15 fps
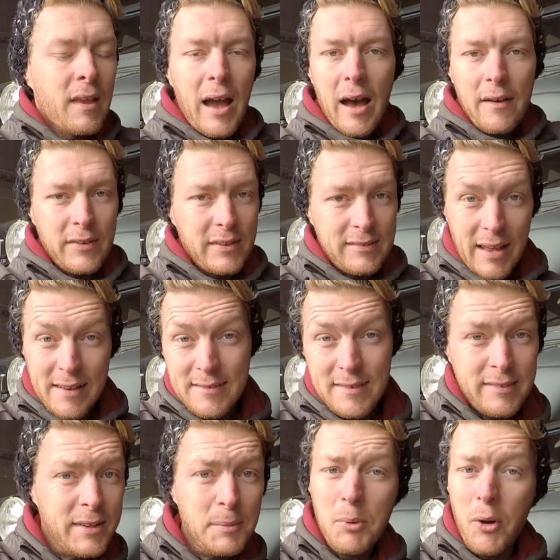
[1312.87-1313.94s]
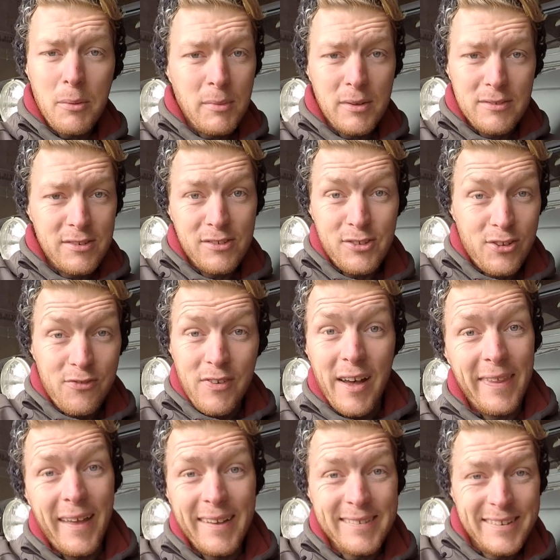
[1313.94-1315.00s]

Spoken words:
I've had dentist appointments and stuff like that.